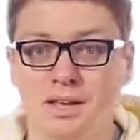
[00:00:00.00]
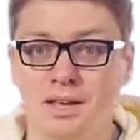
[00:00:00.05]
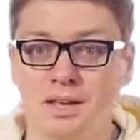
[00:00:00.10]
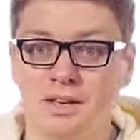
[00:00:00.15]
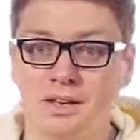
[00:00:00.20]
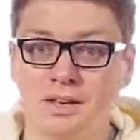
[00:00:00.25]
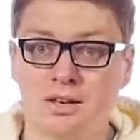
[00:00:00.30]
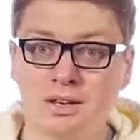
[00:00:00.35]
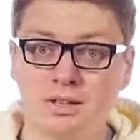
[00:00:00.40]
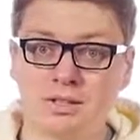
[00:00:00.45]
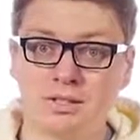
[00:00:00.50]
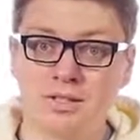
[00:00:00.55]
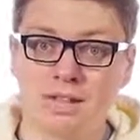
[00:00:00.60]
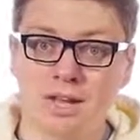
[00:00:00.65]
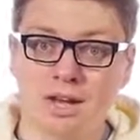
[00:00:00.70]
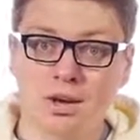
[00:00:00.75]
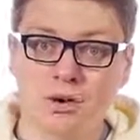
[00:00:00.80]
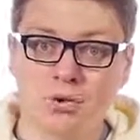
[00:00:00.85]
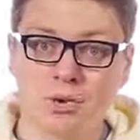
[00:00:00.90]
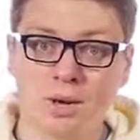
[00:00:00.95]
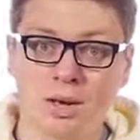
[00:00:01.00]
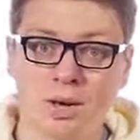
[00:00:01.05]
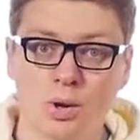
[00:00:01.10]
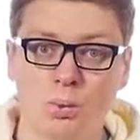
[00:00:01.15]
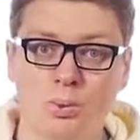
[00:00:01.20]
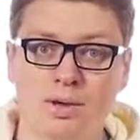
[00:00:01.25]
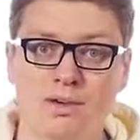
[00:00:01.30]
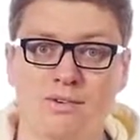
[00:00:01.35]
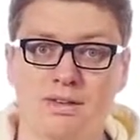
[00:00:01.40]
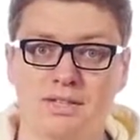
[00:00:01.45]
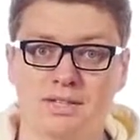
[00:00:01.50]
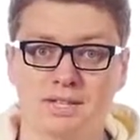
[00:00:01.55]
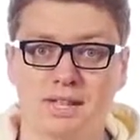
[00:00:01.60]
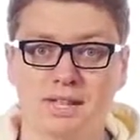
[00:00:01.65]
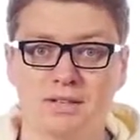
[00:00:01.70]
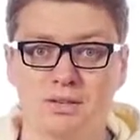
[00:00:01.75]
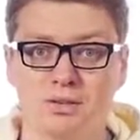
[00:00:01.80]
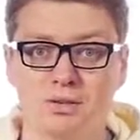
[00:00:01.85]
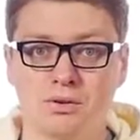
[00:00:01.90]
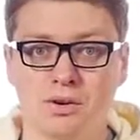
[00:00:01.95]
It turns out, however,
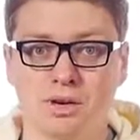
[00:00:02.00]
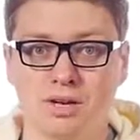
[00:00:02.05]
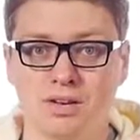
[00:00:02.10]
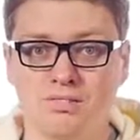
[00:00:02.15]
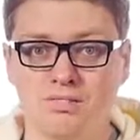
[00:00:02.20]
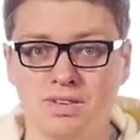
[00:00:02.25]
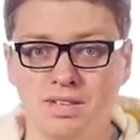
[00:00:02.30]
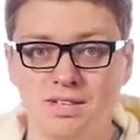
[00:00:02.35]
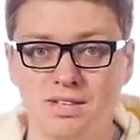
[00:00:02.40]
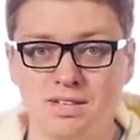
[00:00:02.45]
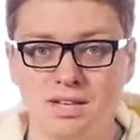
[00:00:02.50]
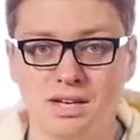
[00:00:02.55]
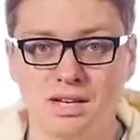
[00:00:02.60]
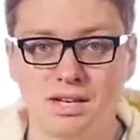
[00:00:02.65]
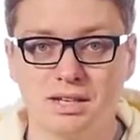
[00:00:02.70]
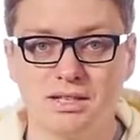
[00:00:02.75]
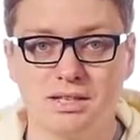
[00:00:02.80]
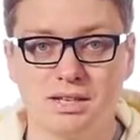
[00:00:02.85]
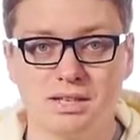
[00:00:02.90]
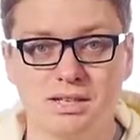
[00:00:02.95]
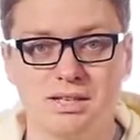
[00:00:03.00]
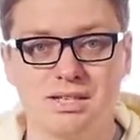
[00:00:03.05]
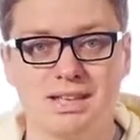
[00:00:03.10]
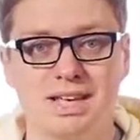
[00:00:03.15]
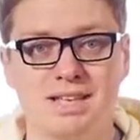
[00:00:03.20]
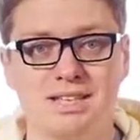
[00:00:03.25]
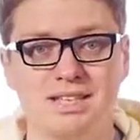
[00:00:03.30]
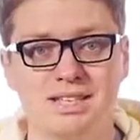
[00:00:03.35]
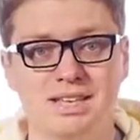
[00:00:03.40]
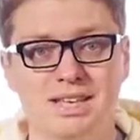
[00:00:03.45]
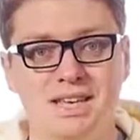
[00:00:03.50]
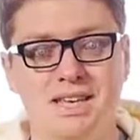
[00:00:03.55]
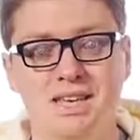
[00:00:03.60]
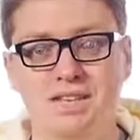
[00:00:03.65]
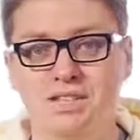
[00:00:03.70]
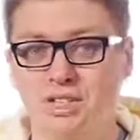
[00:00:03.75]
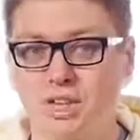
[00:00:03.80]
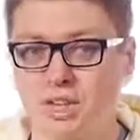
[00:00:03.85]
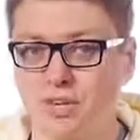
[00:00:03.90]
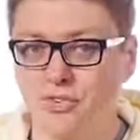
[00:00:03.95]
that to convince us that d
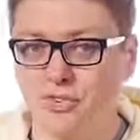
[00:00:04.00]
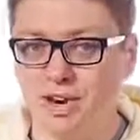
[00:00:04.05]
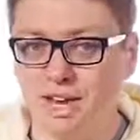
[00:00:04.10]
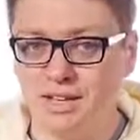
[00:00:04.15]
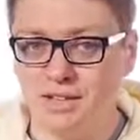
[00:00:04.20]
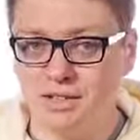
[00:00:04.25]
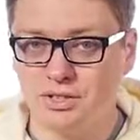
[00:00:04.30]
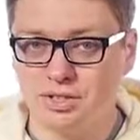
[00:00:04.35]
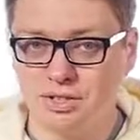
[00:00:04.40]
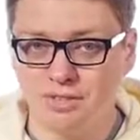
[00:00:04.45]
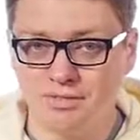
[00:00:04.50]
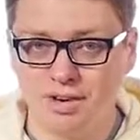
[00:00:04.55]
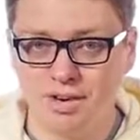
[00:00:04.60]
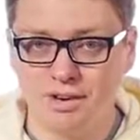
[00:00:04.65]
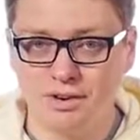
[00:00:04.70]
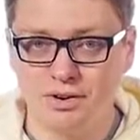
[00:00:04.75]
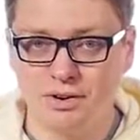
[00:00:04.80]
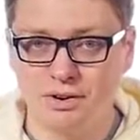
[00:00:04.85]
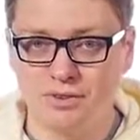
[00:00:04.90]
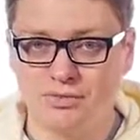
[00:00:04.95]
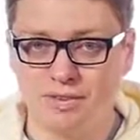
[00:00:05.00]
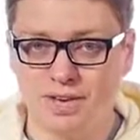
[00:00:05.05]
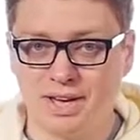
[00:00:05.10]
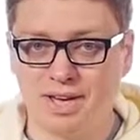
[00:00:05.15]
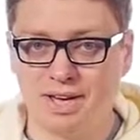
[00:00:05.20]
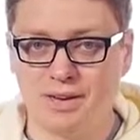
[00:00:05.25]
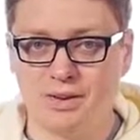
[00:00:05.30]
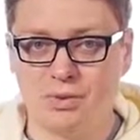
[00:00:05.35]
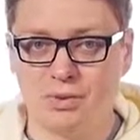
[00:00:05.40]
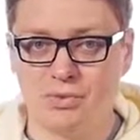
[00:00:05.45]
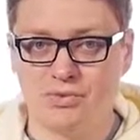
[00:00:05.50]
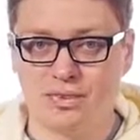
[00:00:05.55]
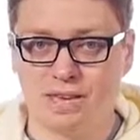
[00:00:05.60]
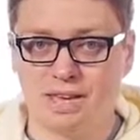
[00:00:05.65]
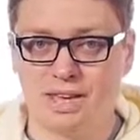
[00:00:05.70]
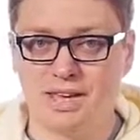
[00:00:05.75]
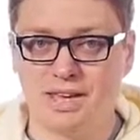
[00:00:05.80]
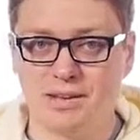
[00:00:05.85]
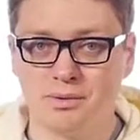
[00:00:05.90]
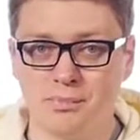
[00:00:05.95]
is the greatest divisor of
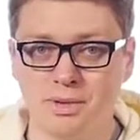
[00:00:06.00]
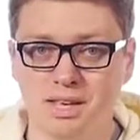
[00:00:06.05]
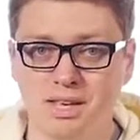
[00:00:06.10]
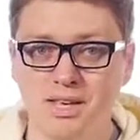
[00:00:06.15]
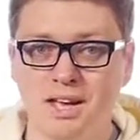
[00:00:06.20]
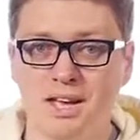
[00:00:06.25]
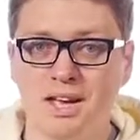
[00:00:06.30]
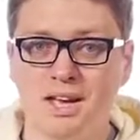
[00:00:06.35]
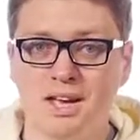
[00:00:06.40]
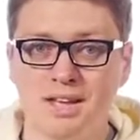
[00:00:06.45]
a and b,